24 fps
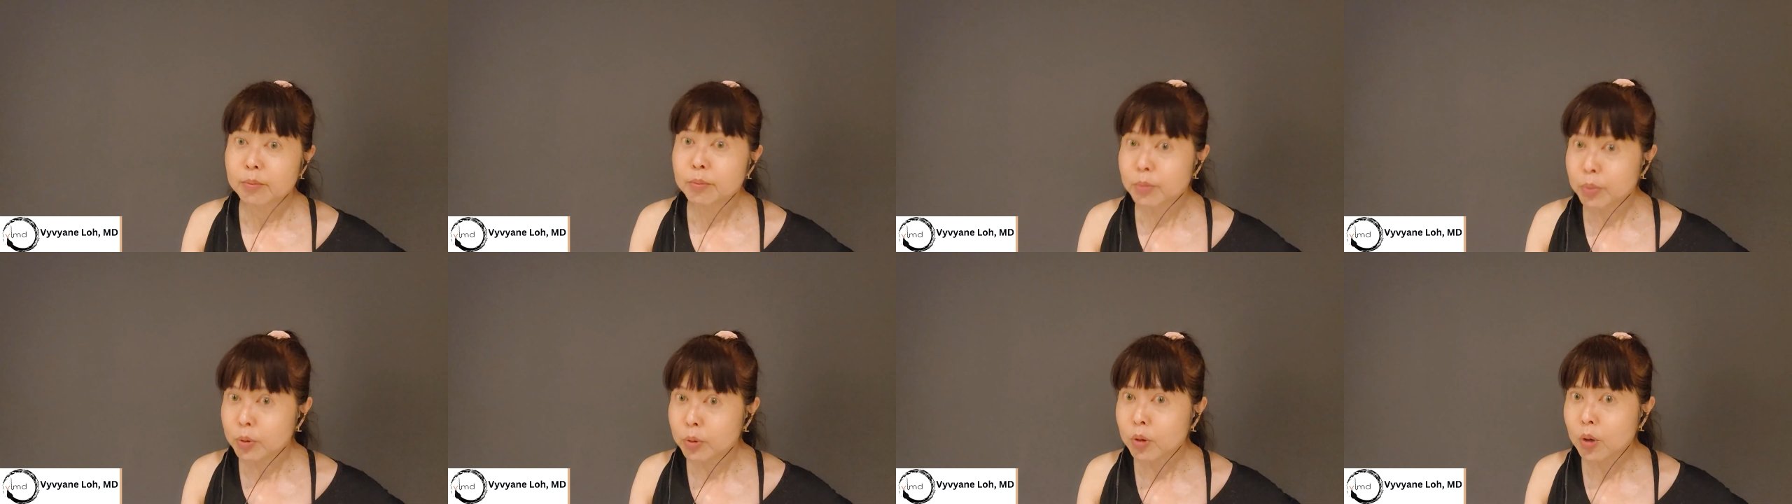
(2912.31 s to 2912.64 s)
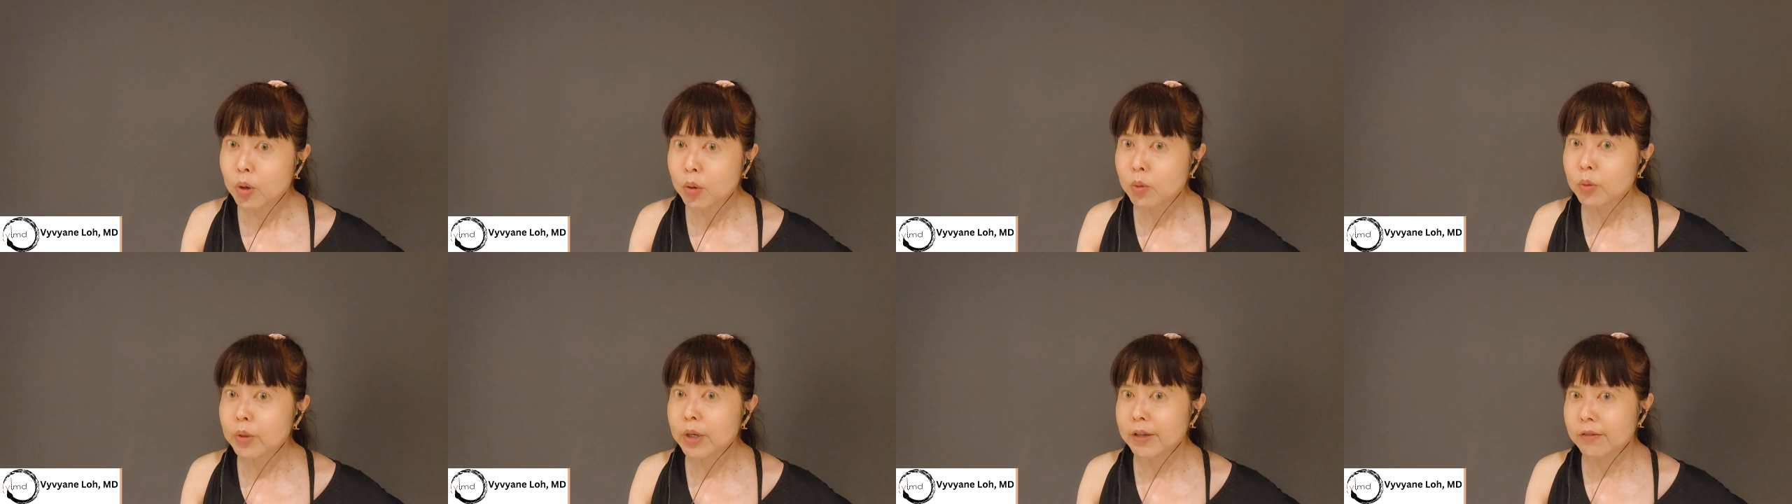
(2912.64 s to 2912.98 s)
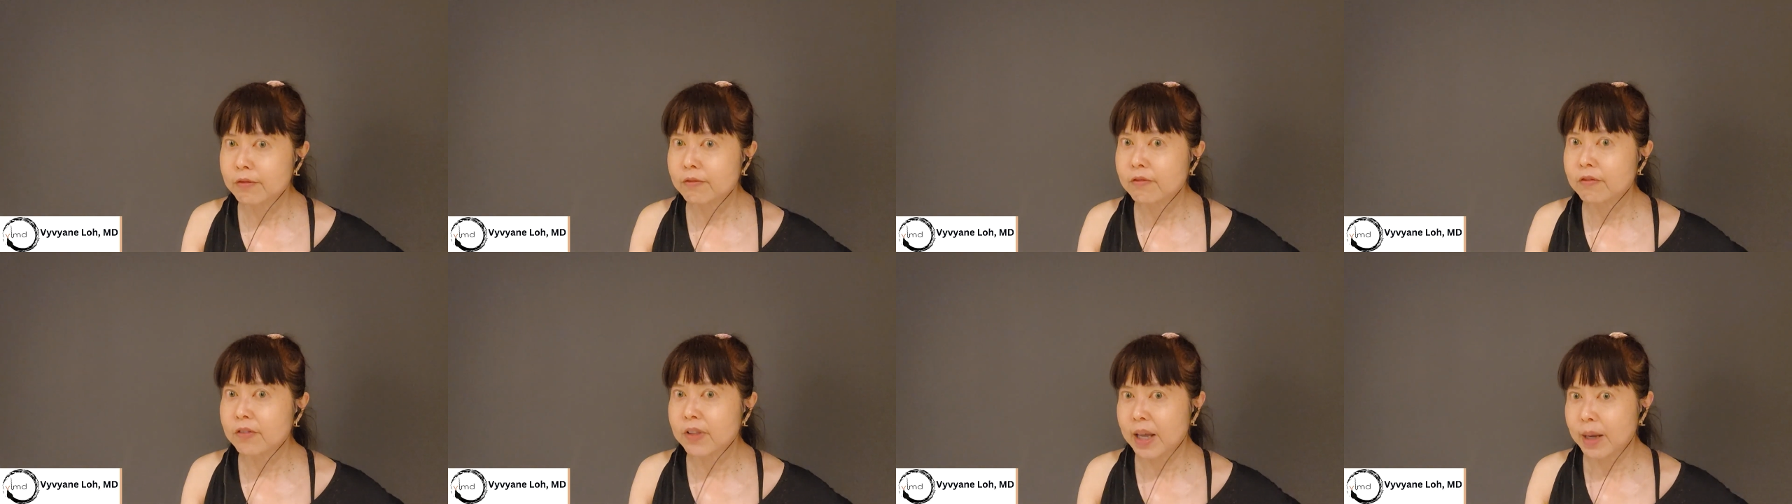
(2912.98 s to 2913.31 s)

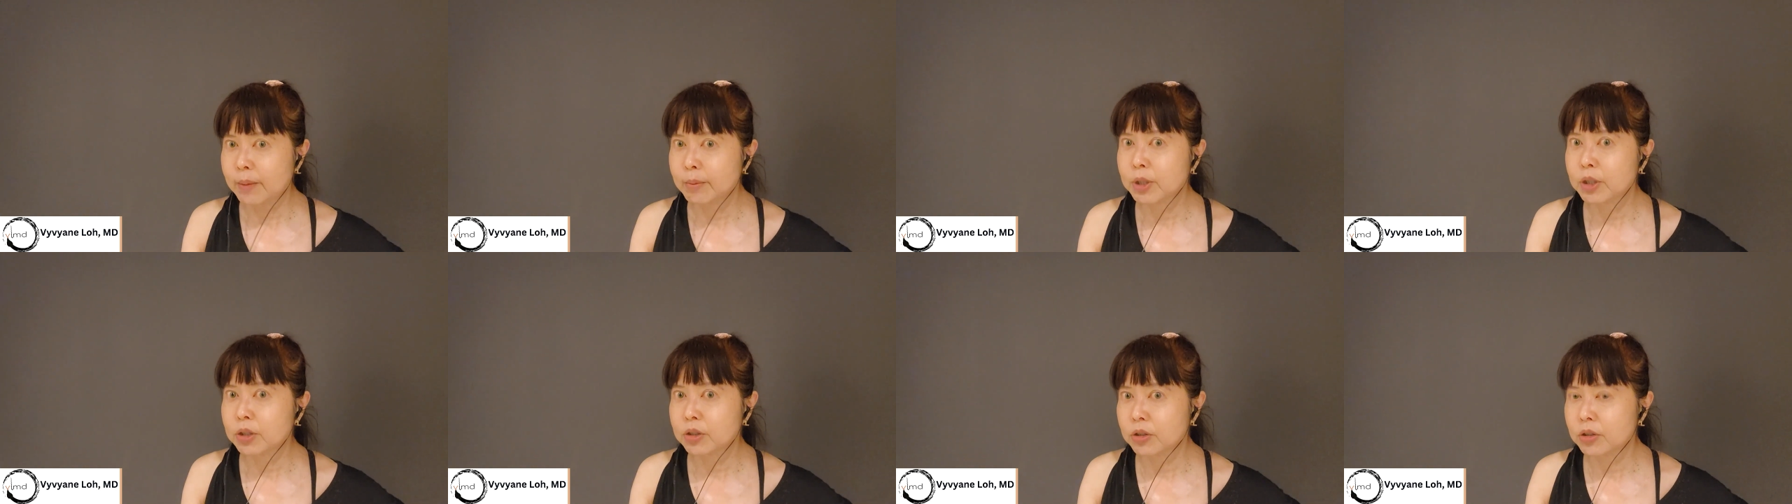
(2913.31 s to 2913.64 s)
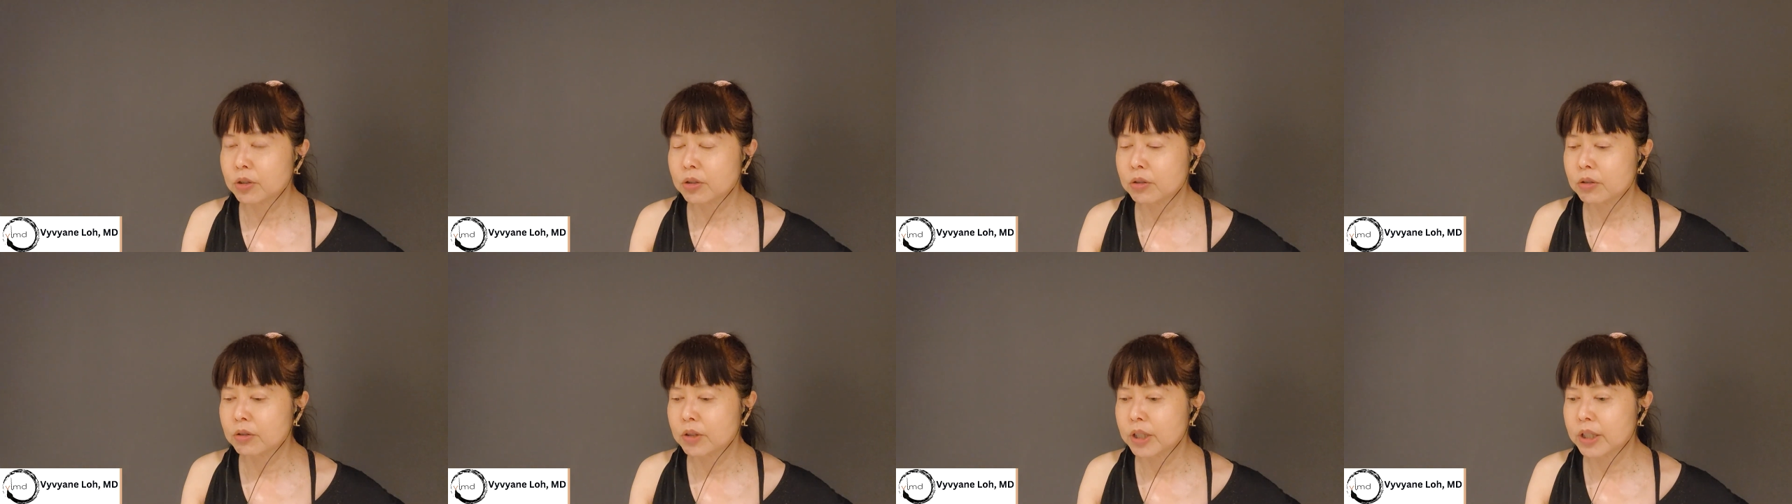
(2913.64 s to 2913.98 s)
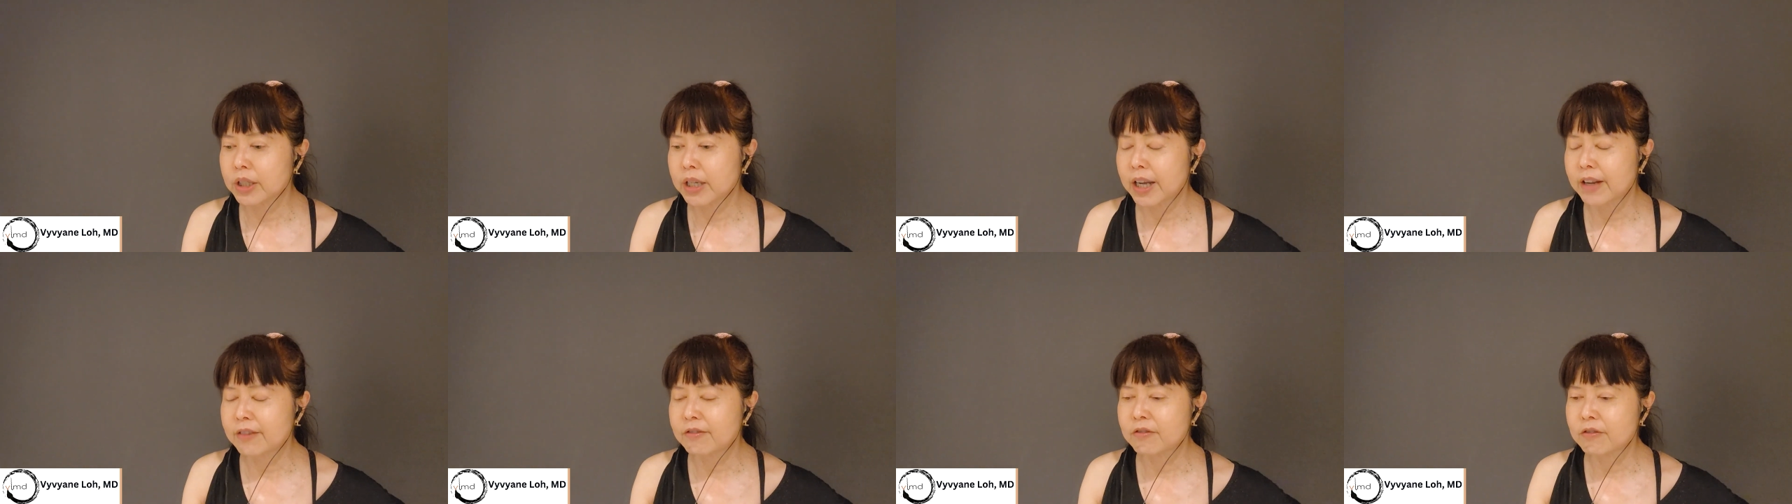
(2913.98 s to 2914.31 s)

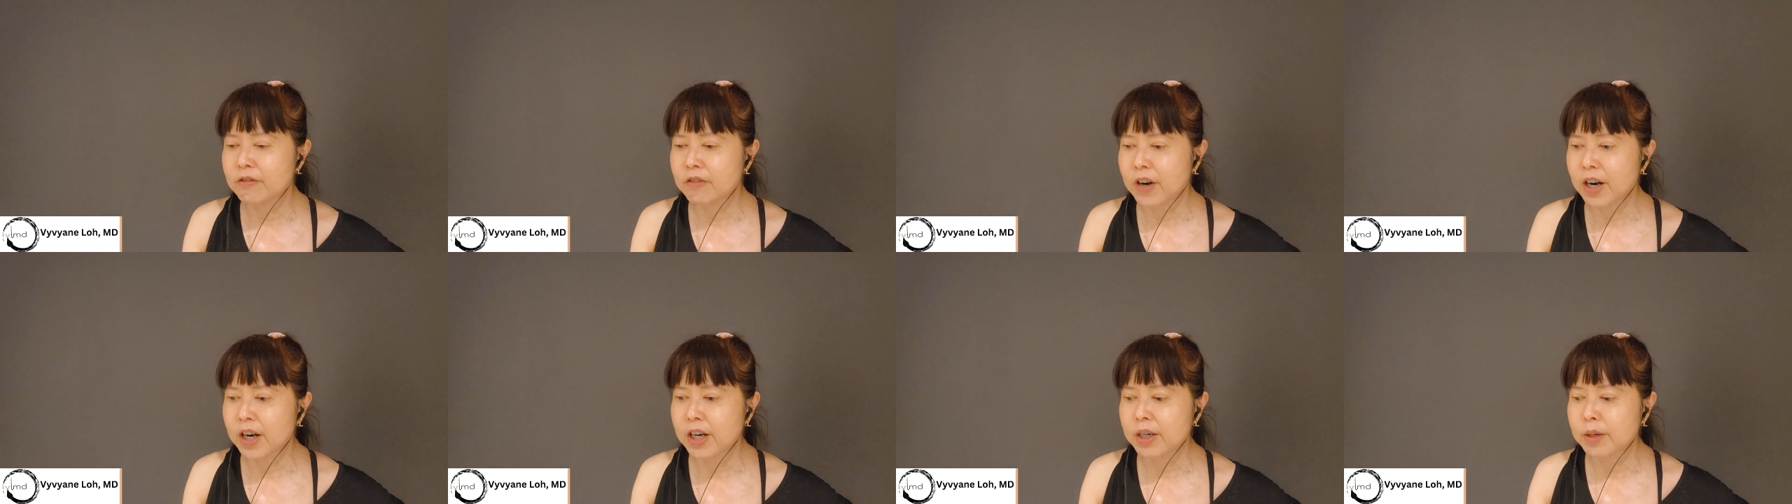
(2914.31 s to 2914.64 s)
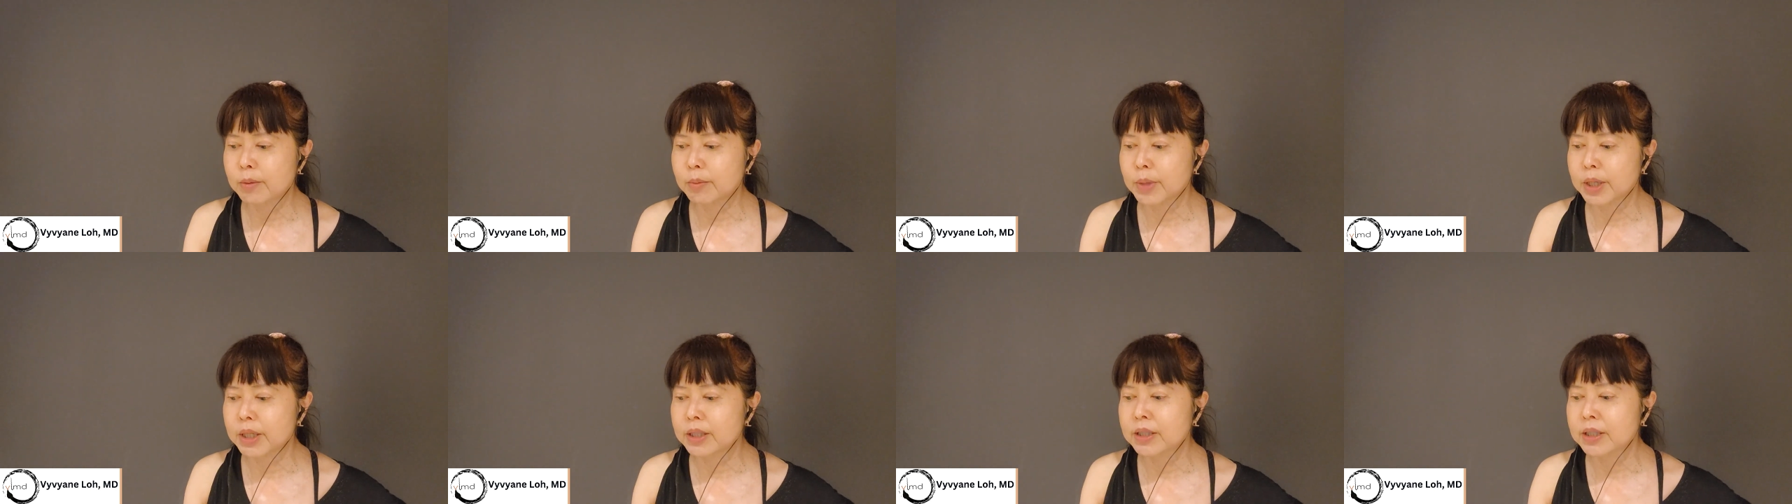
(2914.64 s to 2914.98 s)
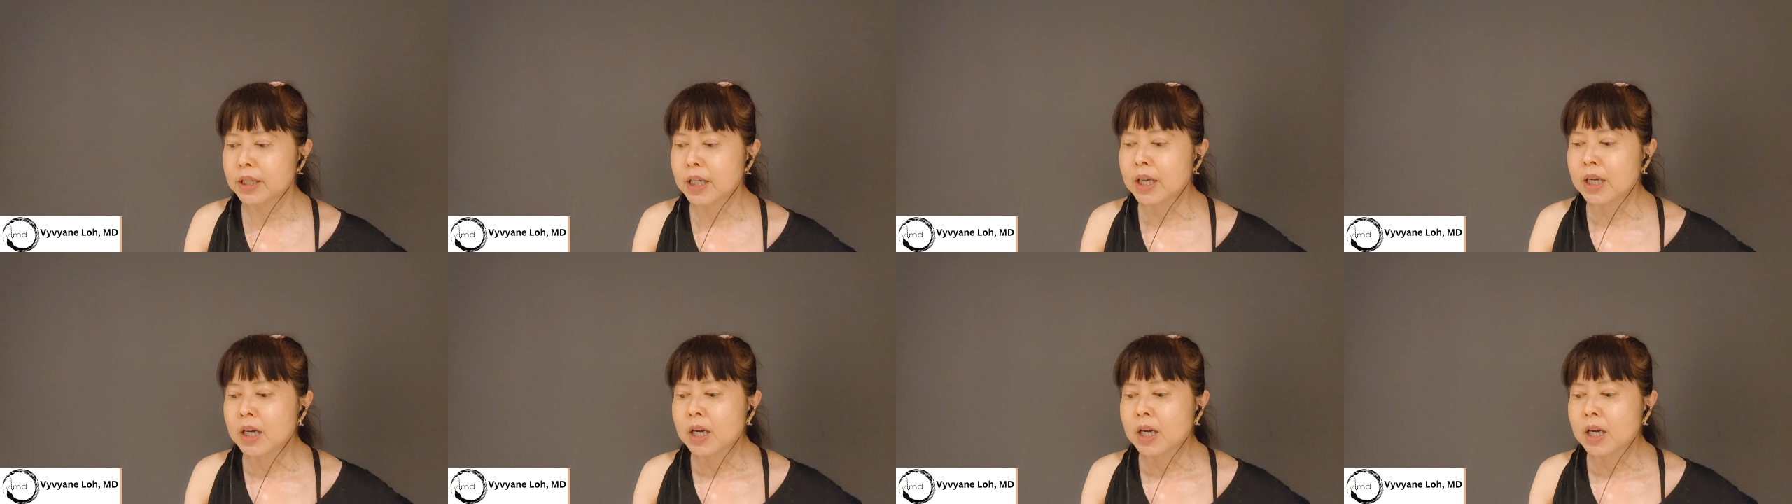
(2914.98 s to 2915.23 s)
pro-inflammatory environment.